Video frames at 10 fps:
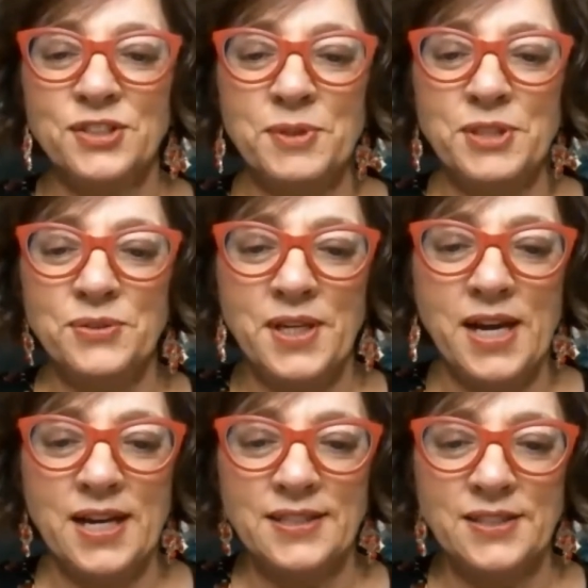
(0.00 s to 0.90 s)
Should we do
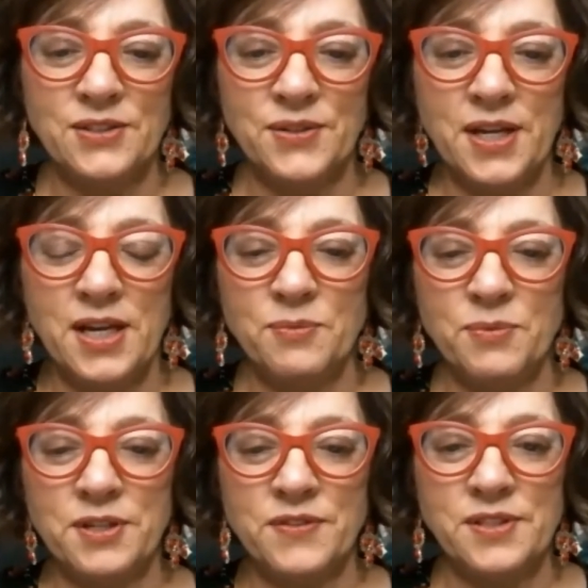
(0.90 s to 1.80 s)
that? Okay,
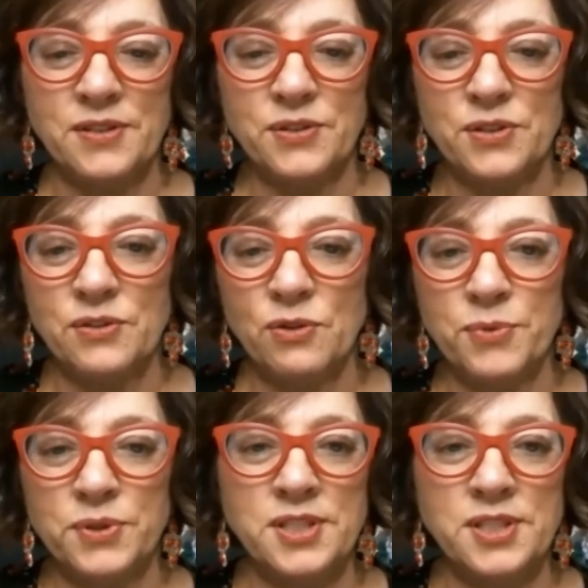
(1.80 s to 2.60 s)
we'll give us a little homework